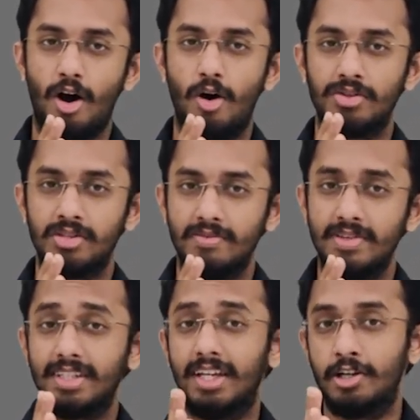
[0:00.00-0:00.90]
or
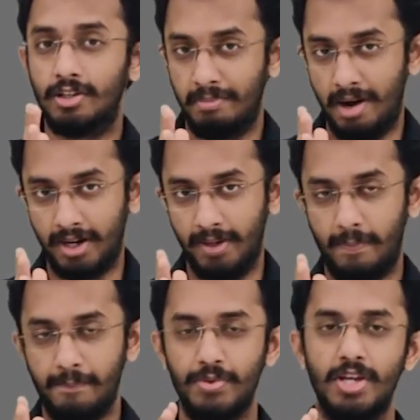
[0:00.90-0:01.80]
service into the market.
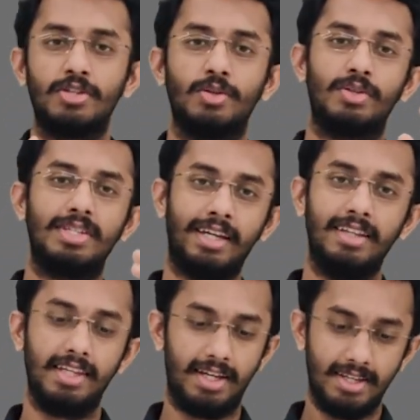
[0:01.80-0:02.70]
So
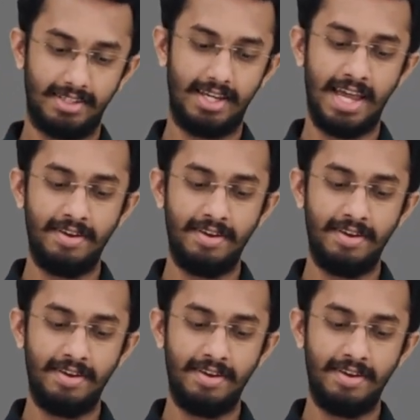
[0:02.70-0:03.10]
second thing is,